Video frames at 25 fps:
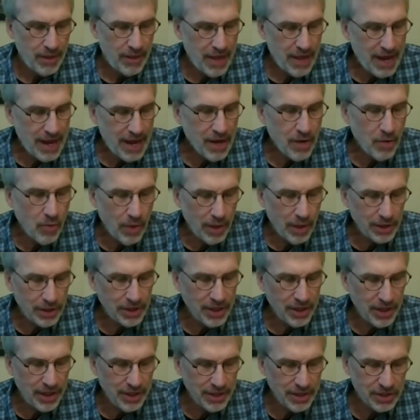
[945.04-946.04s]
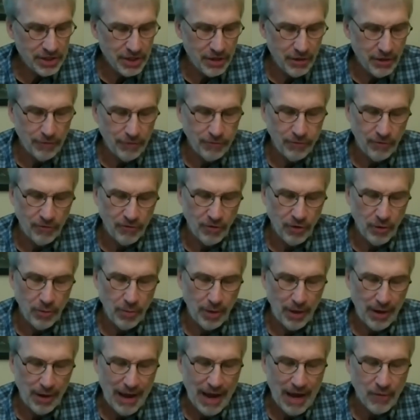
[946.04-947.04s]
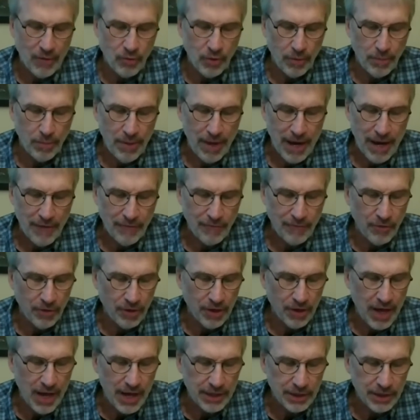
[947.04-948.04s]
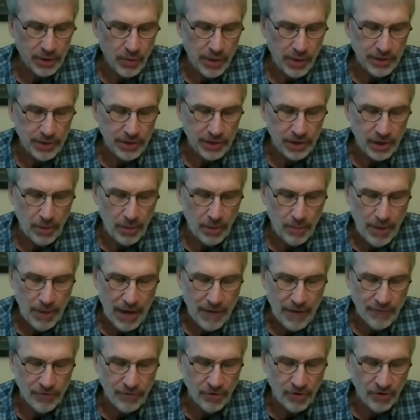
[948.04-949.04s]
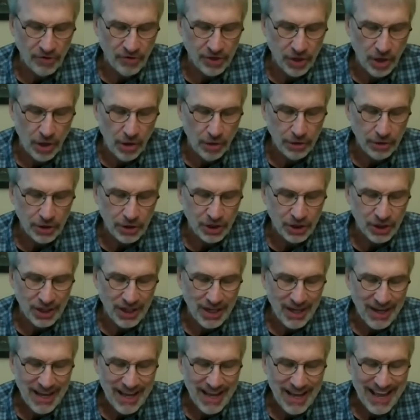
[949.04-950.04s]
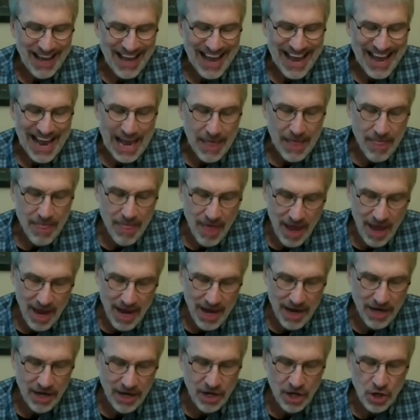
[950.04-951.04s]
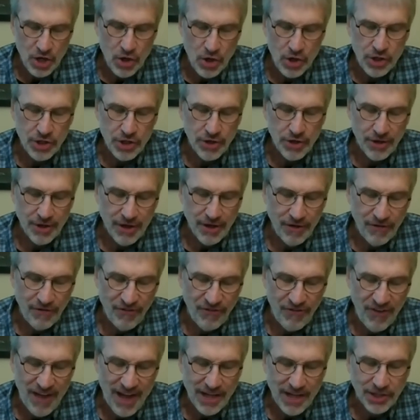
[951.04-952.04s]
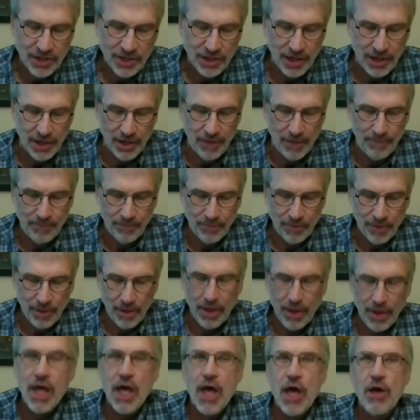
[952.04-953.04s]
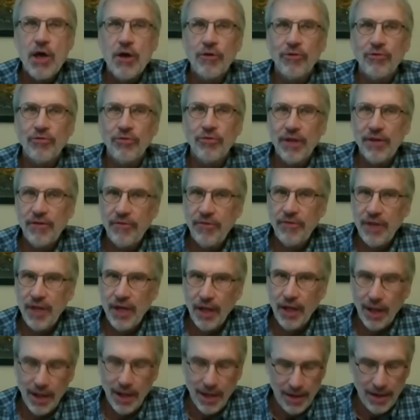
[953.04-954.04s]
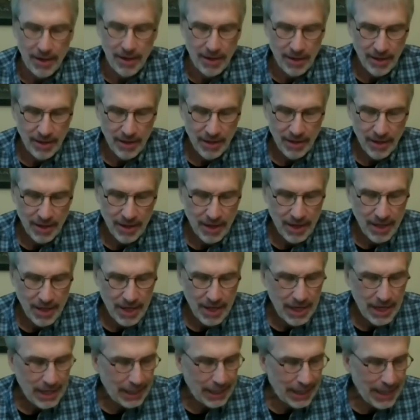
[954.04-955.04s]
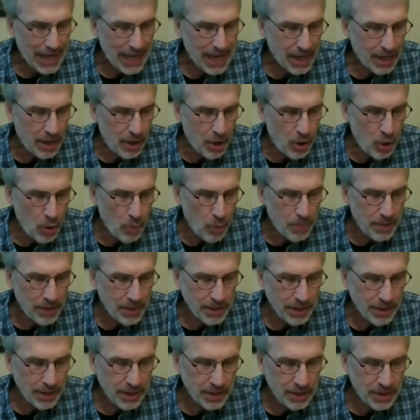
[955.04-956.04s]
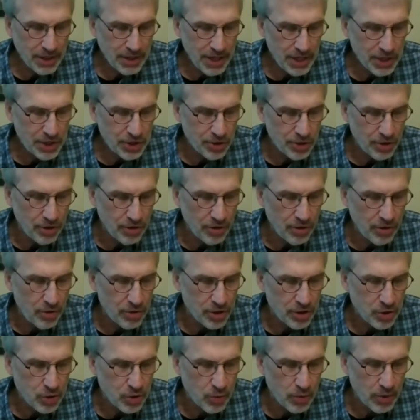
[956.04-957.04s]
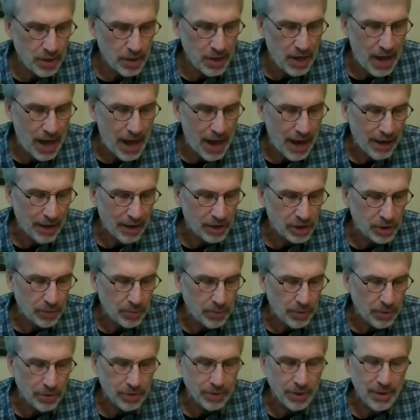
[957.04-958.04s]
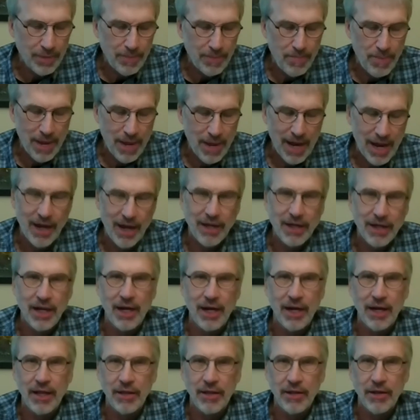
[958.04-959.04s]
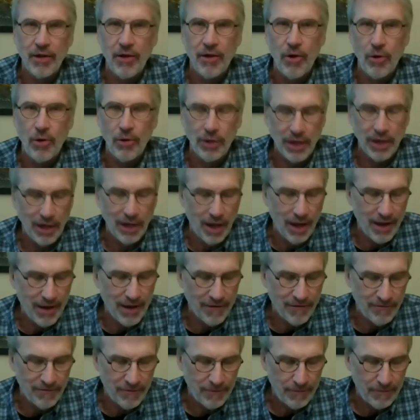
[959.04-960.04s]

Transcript: then it was an unskillful verbal act with painful consequences and painful results. And then you should confess it, reveal it, lay it open to the teacher or to a knowledgeable companion in the holy life.